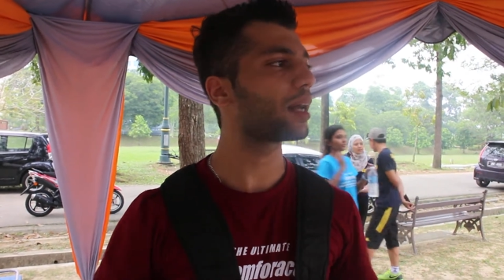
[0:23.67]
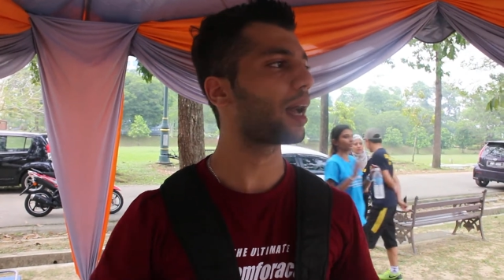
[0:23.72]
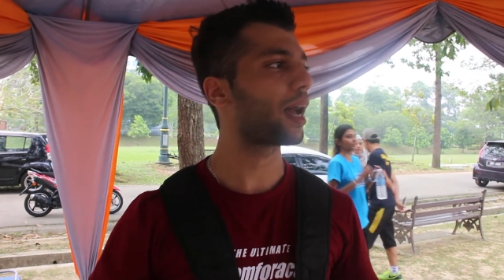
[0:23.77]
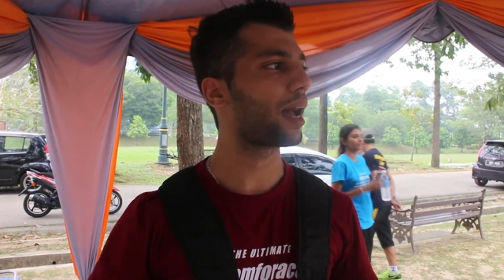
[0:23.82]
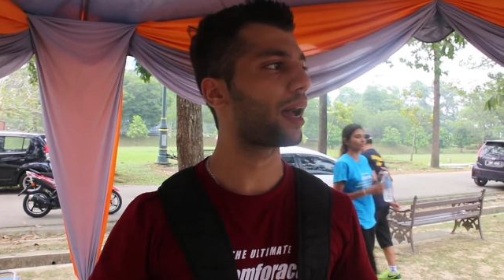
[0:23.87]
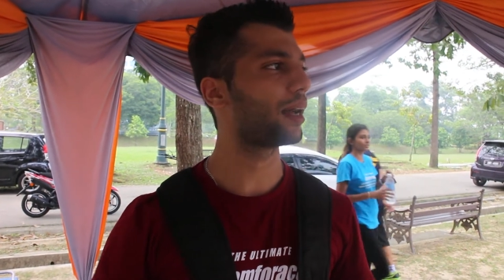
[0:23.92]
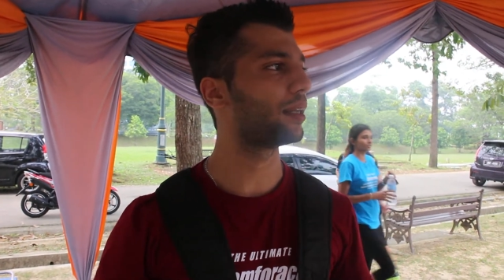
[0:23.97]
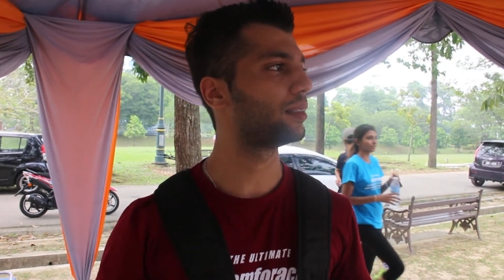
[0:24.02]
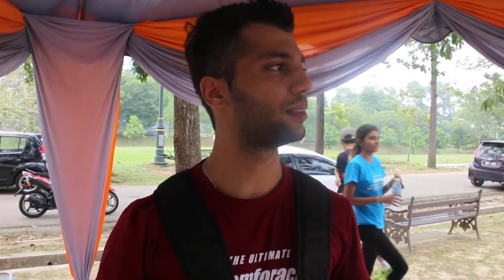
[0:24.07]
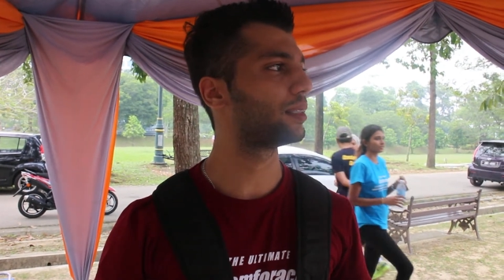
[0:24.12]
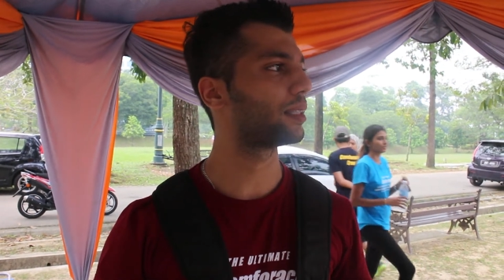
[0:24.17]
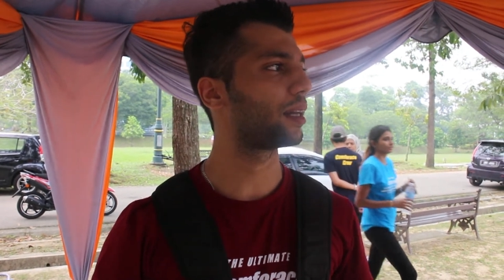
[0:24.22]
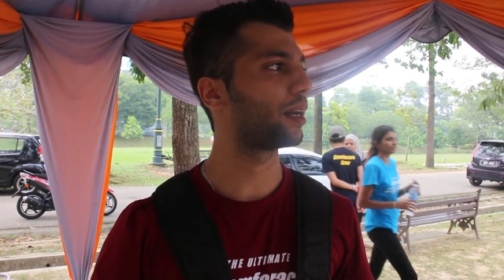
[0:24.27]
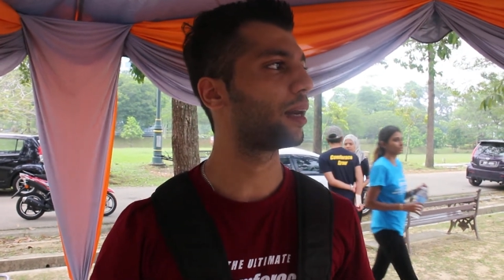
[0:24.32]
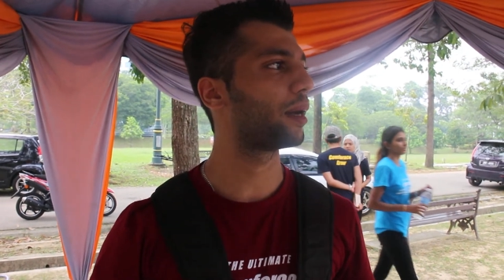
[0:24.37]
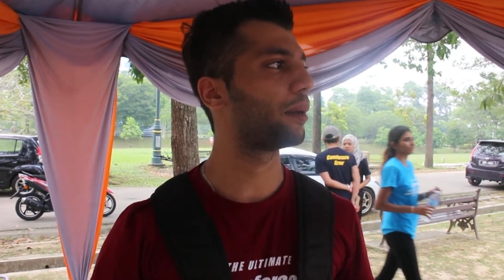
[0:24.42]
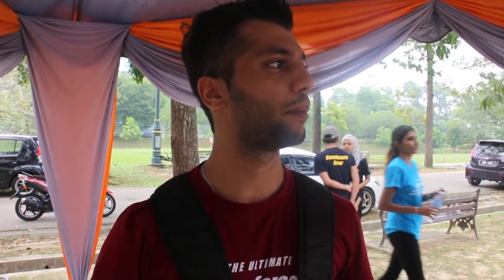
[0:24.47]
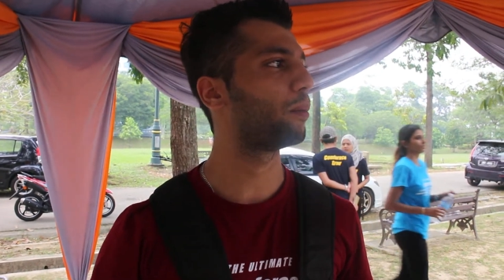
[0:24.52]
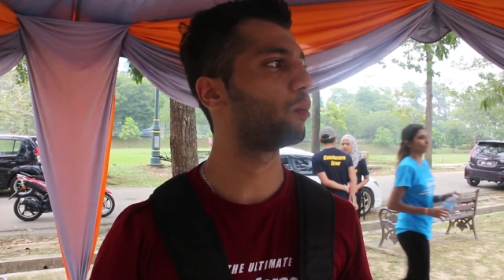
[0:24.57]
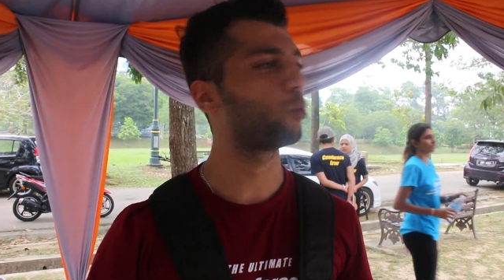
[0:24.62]

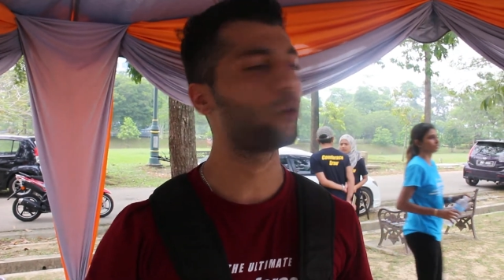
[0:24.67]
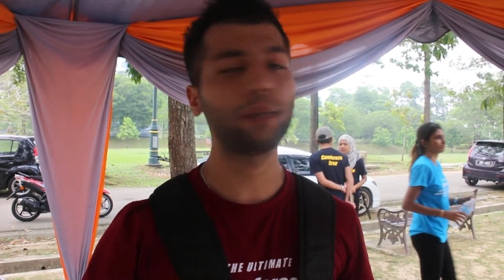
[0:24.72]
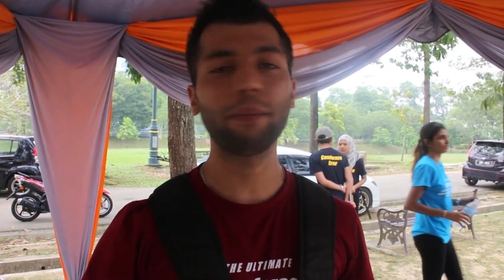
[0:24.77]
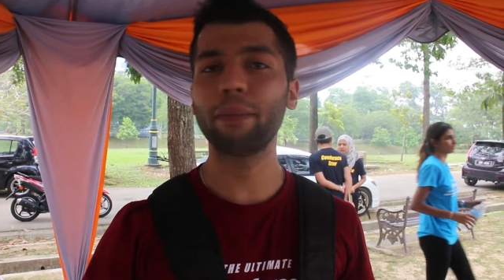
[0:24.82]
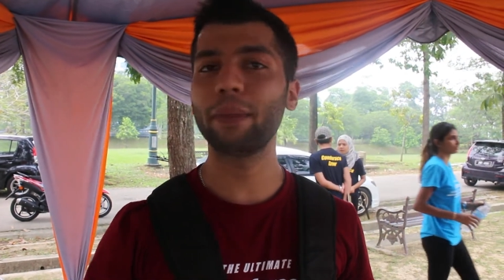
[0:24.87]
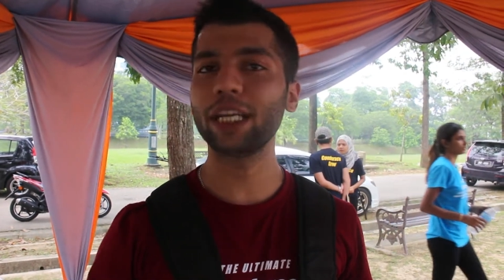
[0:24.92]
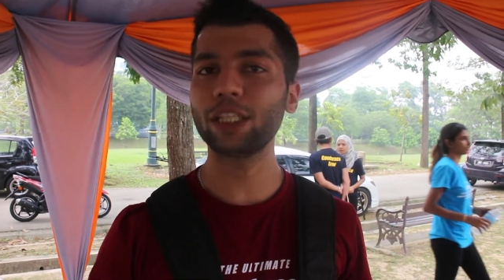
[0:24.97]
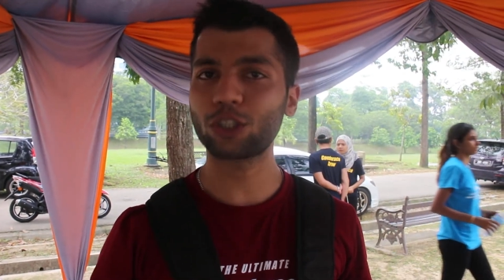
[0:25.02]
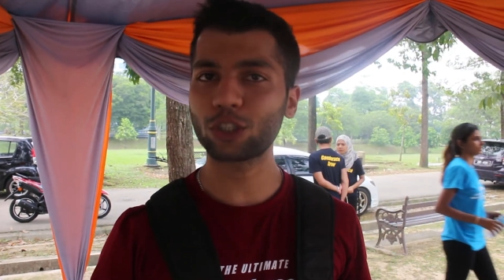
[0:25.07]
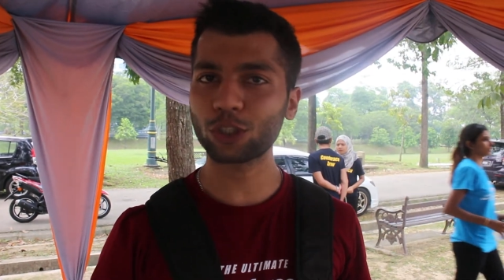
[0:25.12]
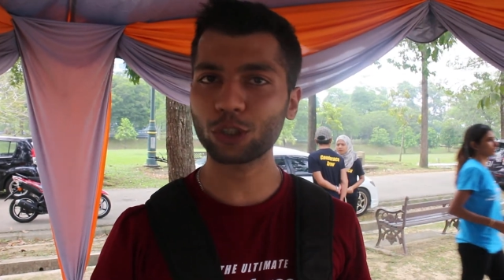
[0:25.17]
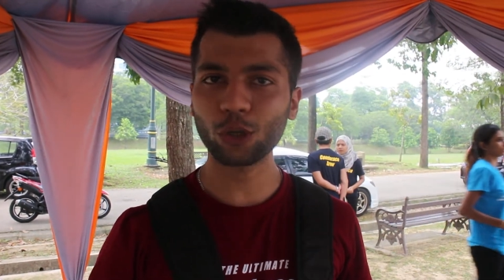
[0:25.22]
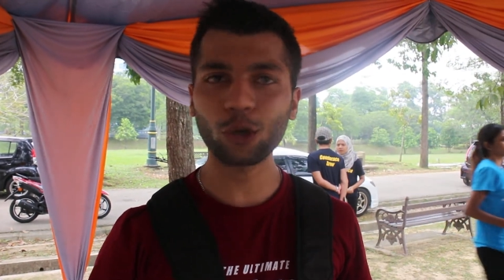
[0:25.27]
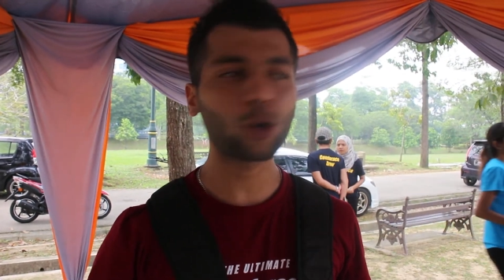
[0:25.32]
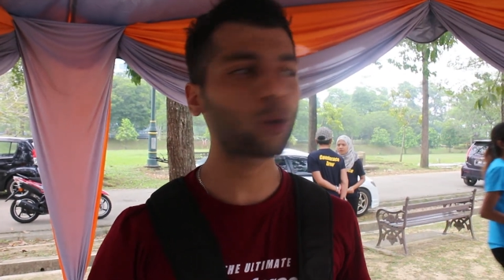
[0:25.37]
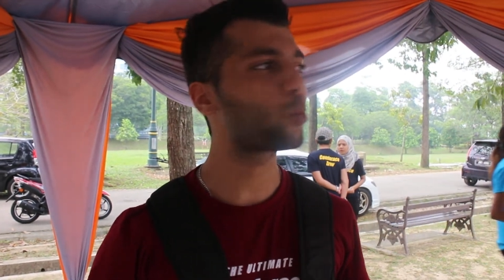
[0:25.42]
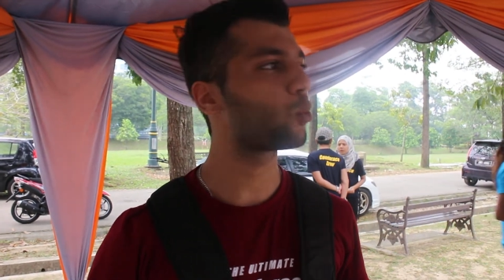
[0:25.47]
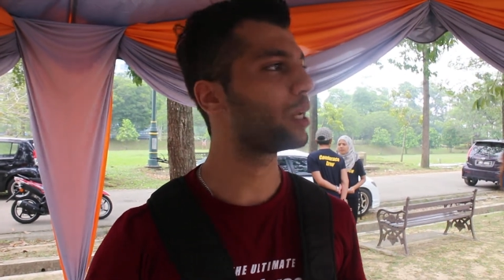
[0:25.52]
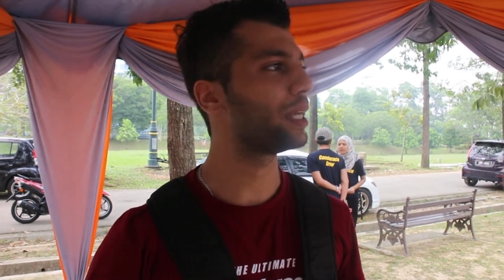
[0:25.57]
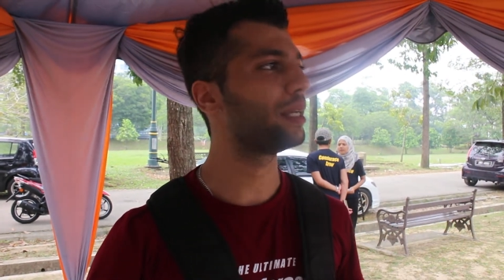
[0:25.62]
and we made
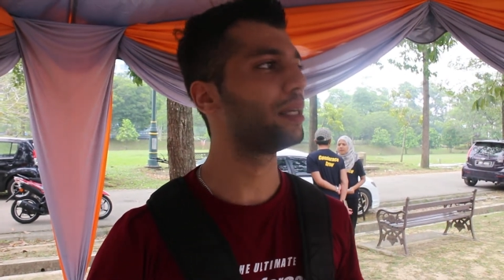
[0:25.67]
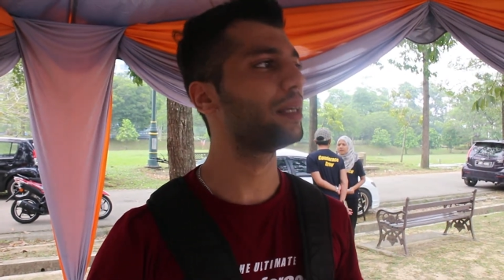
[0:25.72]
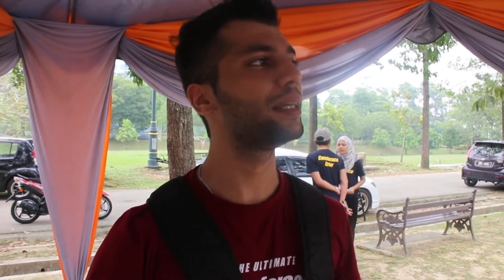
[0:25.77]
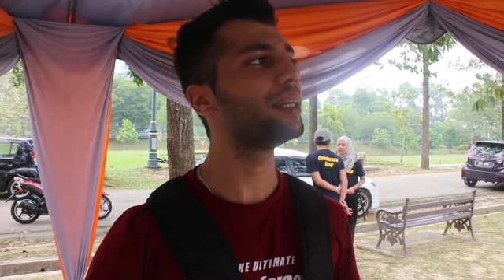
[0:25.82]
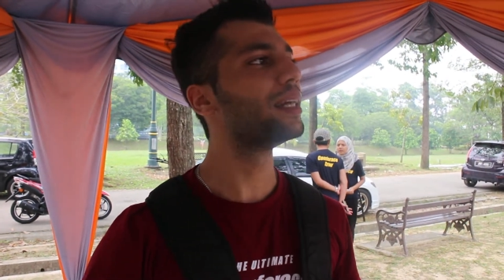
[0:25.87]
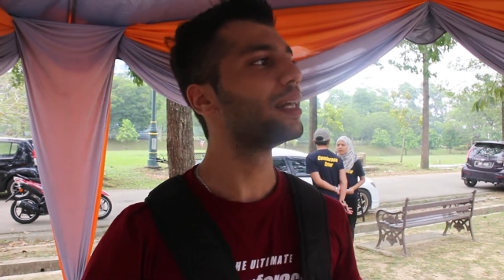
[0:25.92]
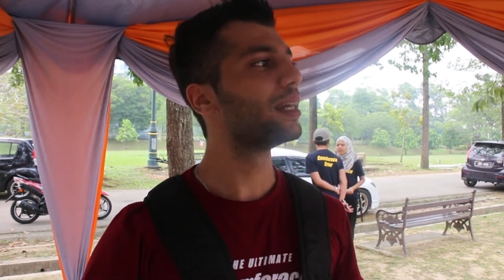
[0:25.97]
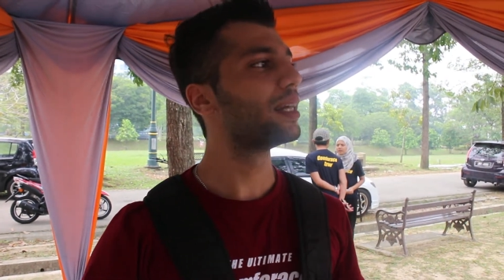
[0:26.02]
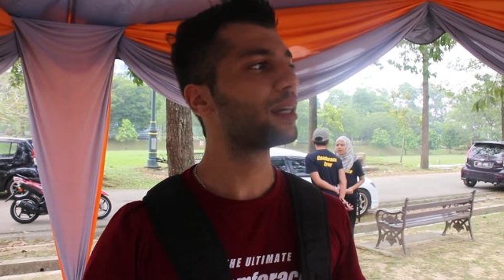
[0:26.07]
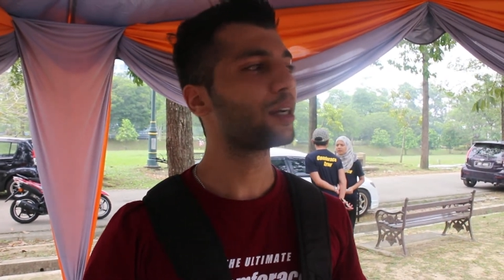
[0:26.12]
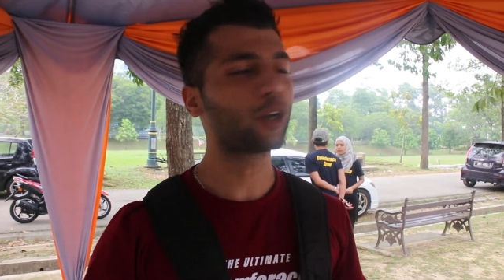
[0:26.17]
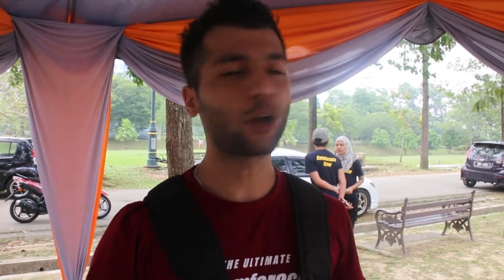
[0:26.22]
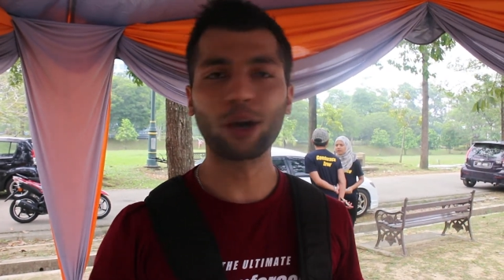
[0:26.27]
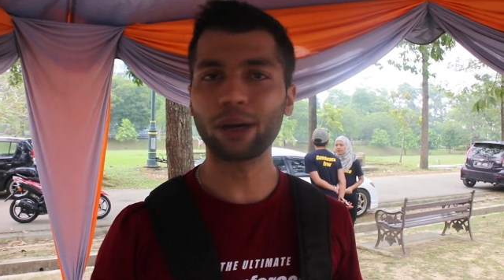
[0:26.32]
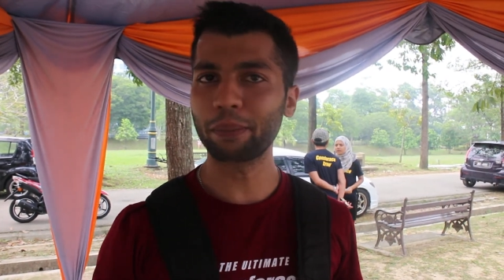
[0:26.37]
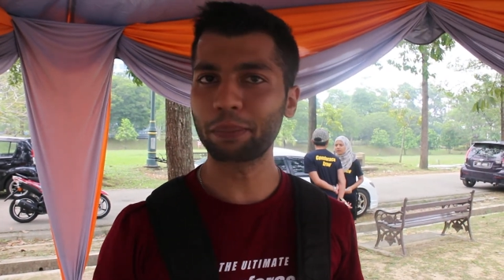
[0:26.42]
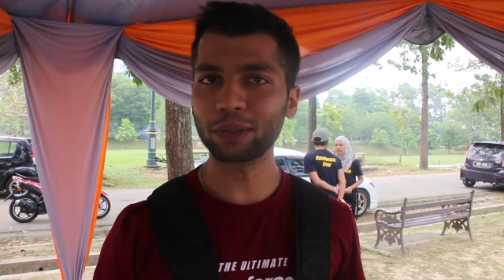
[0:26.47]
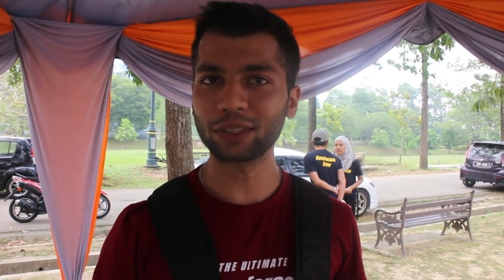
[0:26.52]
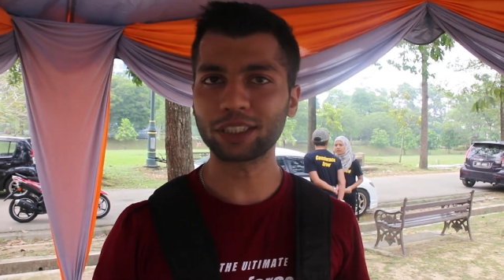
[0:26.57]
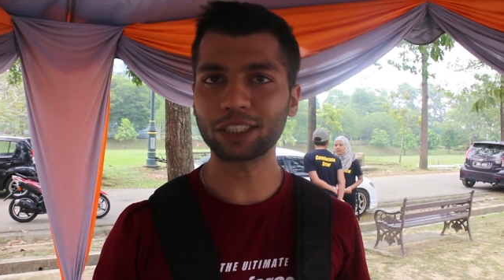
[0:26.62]
sure we got
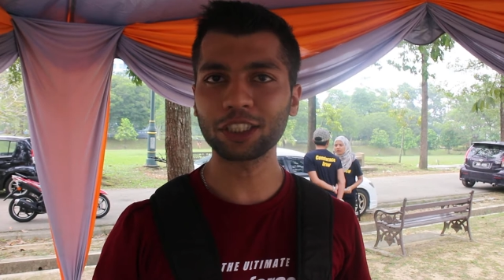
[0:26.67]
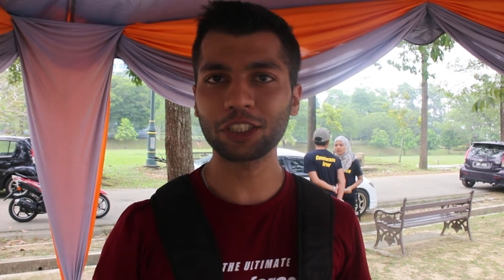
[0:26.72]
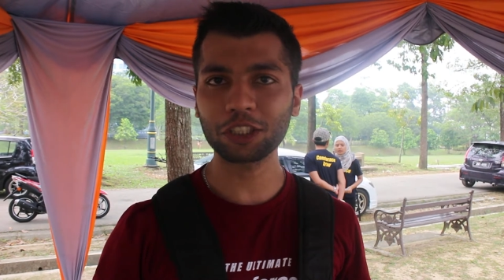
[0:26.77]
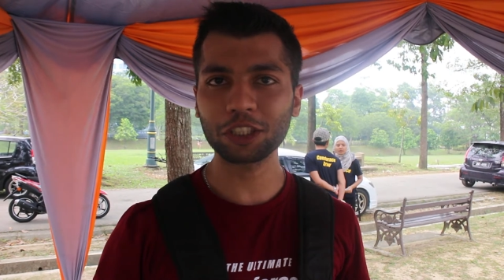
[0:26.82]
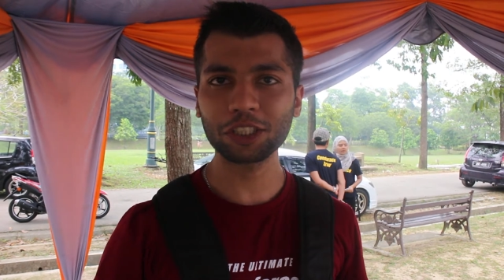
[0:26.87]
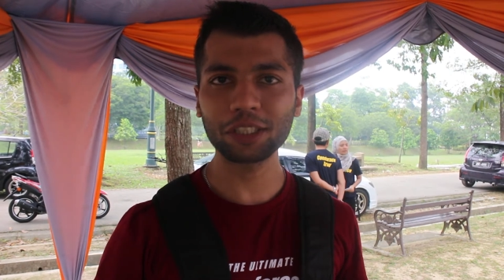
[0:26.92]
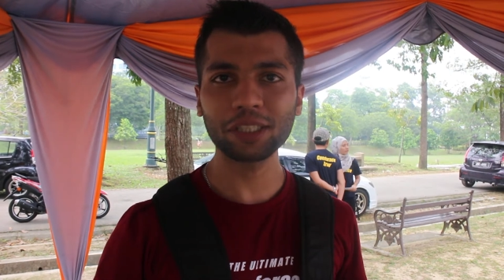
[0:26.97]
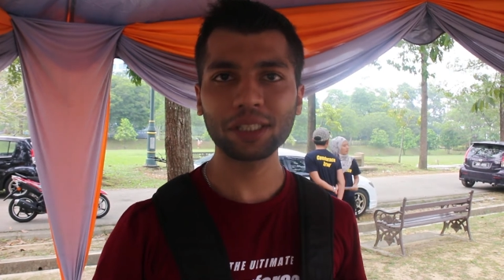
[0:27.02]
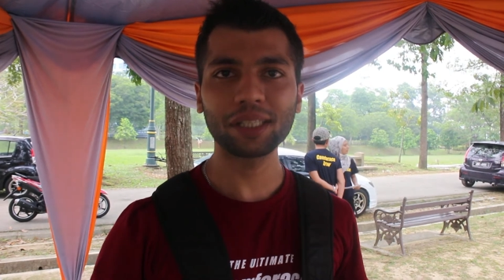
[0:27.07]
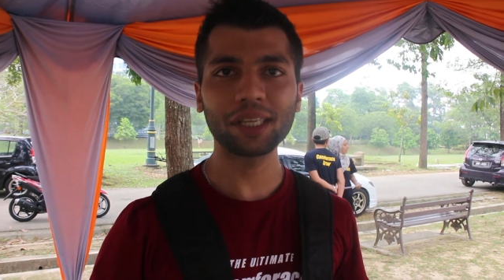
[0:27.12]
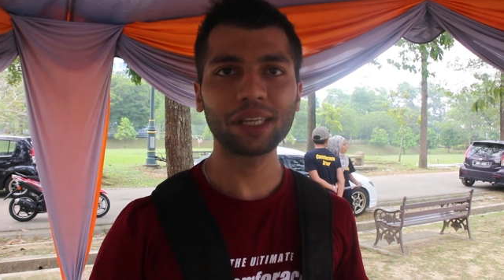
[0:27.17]
a position